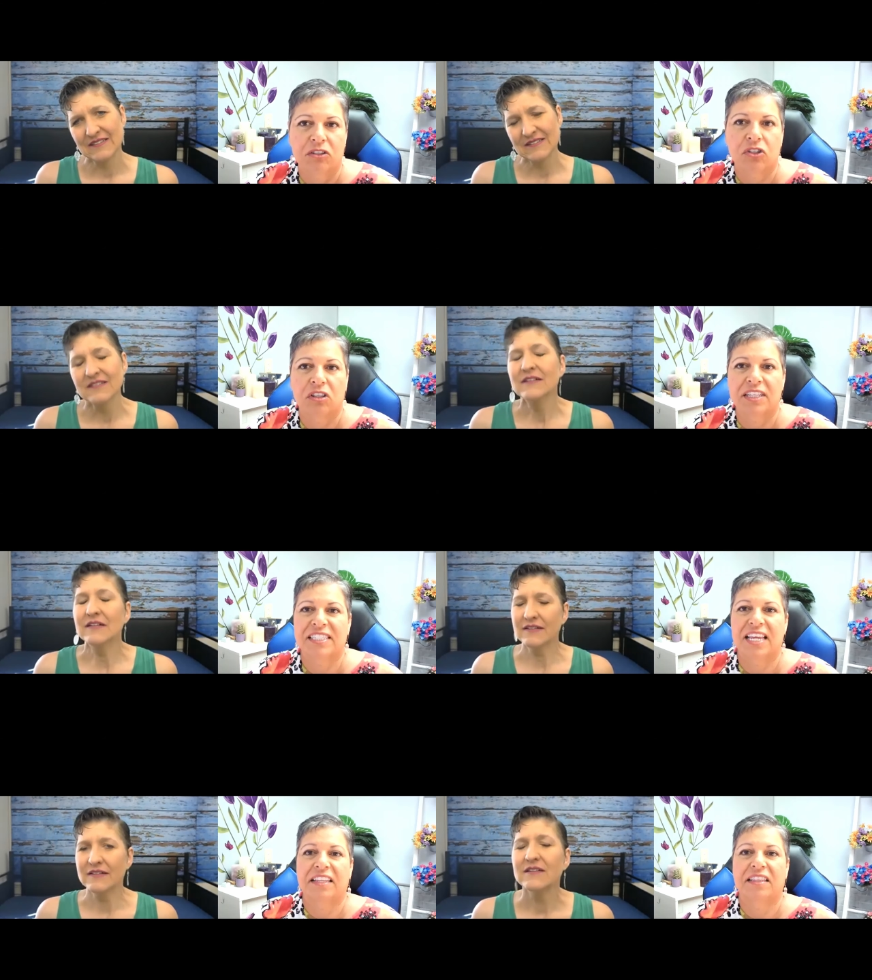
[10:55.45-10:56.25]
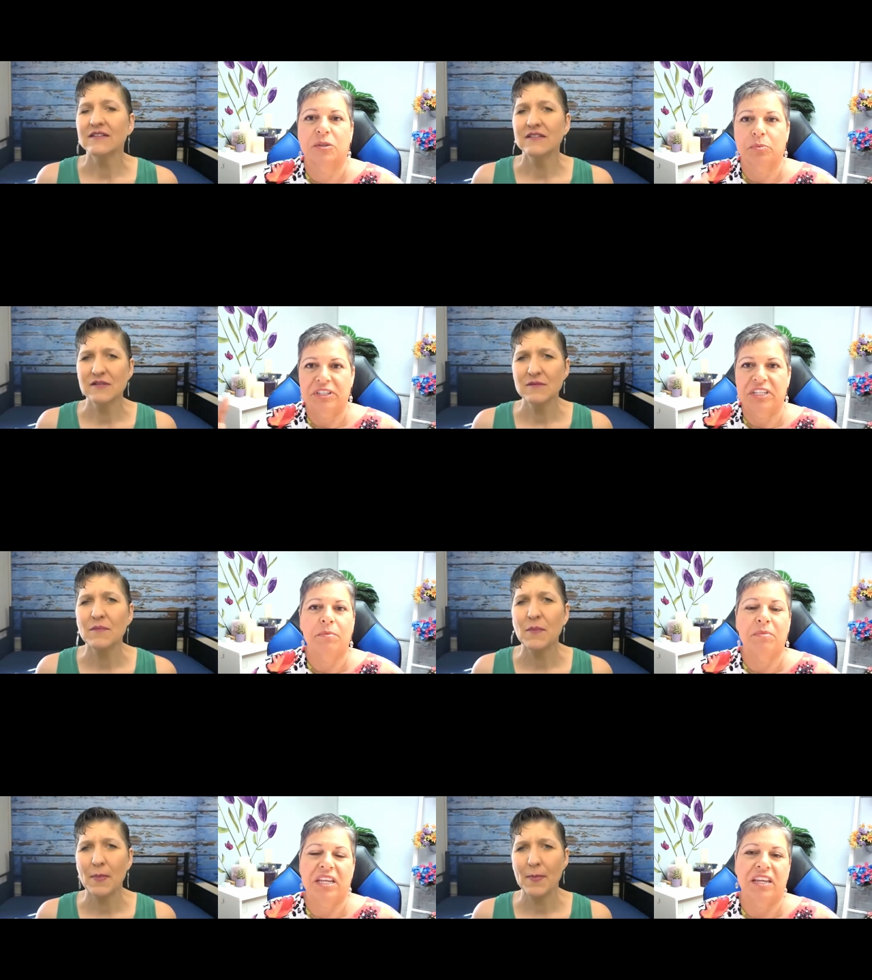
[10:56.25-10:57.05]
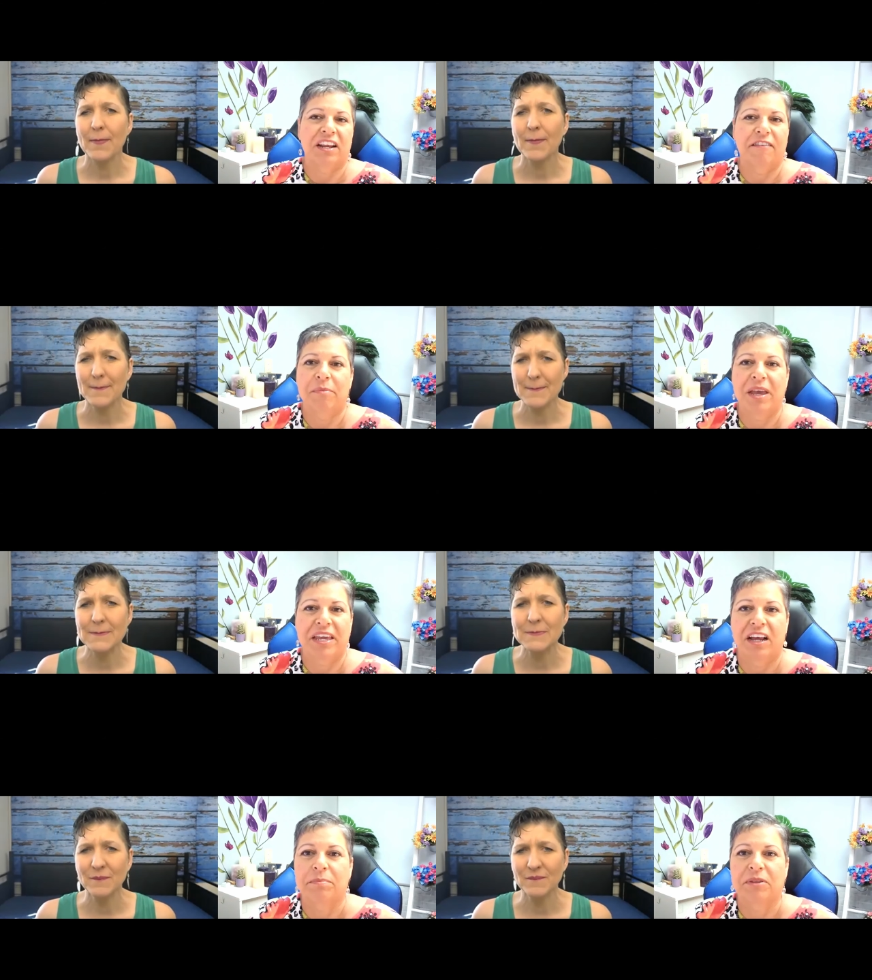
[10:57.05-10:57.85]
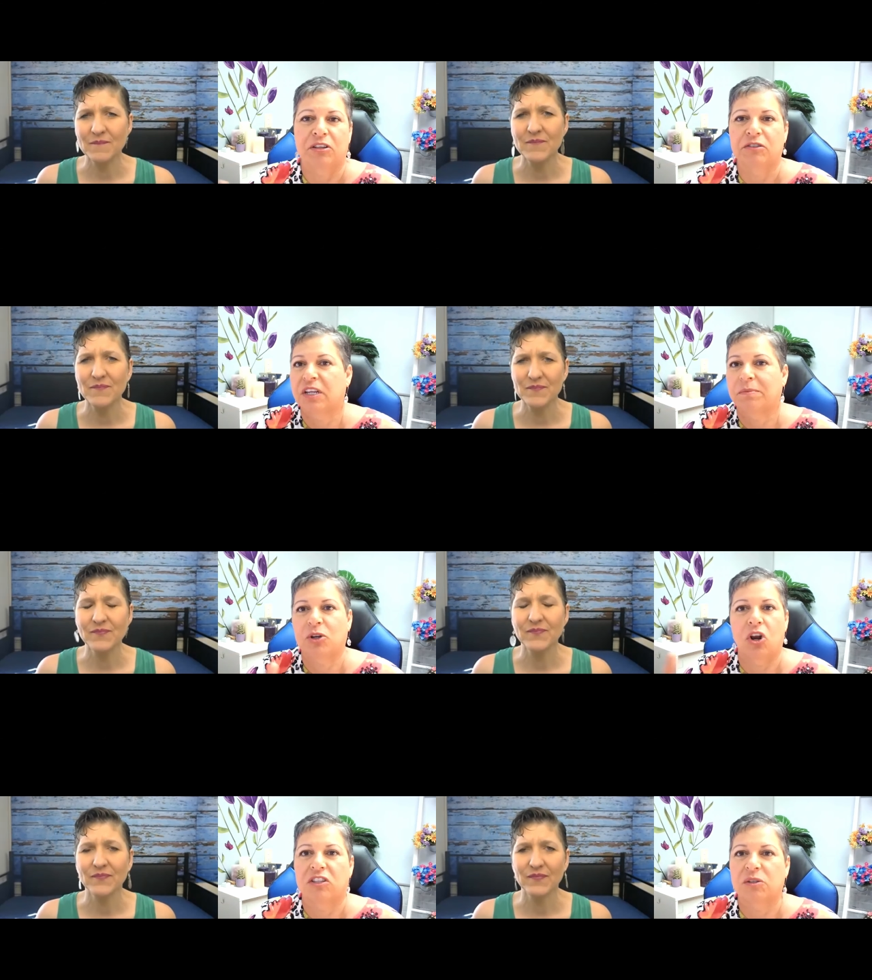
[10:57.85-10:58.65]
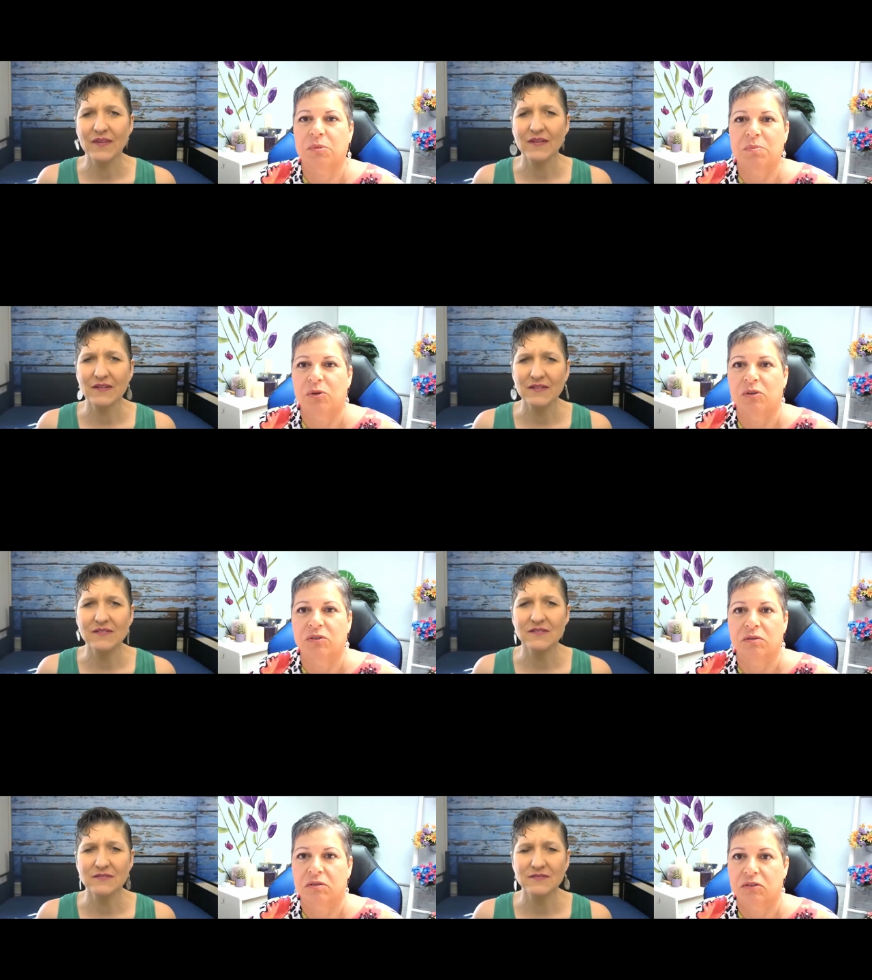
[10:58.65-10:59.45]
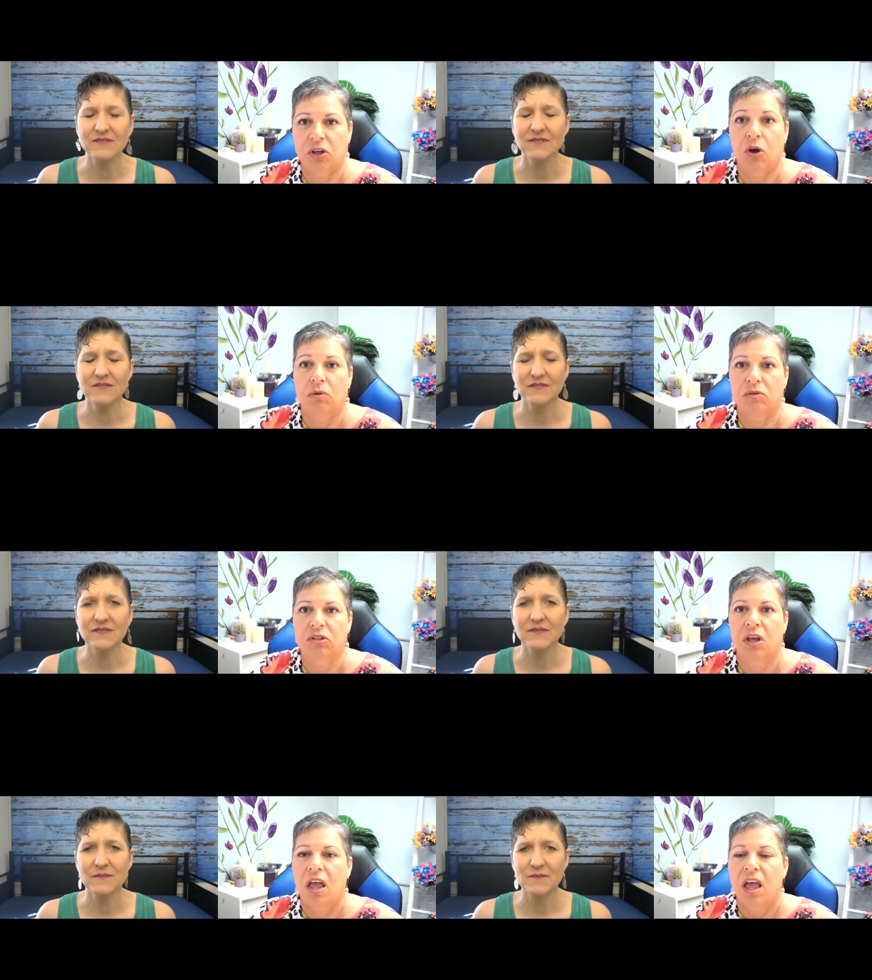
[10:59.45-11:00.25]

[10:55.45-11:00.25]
Speaker 1: So let's say at this pretend meeting I've made up that you stepped on all these people's toes